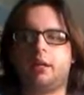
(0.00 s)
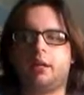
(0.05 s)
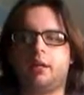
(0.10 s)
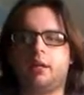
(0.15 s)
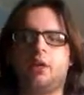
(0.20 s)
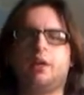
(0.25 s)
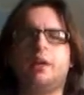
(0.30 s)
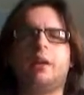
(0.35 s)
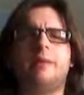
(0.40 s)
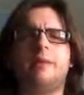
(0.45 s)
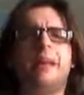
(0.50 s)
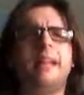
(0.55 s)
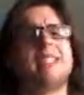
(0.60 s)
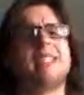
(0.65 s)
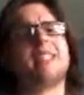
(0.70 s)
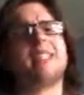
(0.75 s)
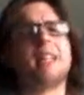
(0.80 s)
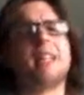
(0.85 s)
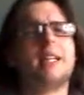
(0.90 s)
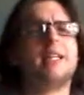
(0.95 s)
So it
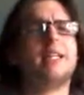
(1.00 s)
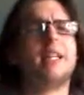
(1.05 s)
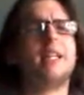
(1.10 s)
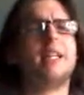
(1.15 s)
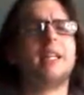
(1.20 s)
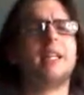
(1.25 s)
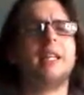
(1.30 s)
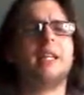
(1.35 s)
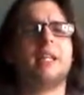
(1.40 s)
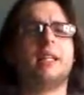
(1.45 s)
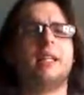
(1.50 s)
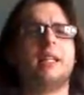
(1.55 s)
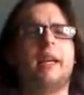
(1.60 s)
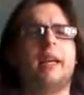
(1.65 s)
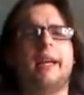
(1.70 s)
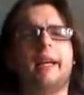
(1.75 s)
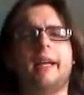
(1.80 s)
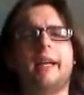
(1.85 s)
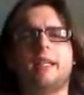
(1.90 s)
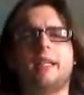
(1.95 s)
makes sense that he did
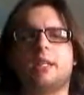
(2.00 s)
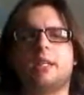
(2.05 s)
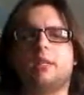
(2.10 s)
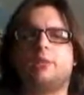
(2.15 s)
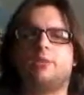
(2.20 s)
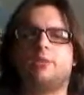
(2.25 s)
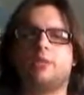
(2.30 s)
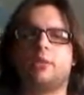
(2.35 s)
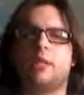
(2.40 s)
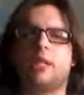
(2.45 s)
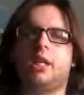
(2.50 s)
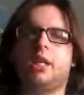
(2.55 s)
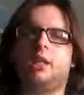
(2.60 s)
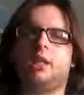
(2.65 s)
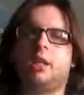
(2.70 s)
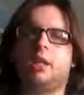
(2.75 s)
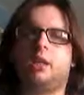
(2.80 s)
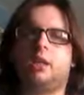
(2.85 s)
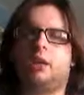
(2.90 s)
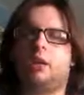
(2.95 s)
that as a strategic,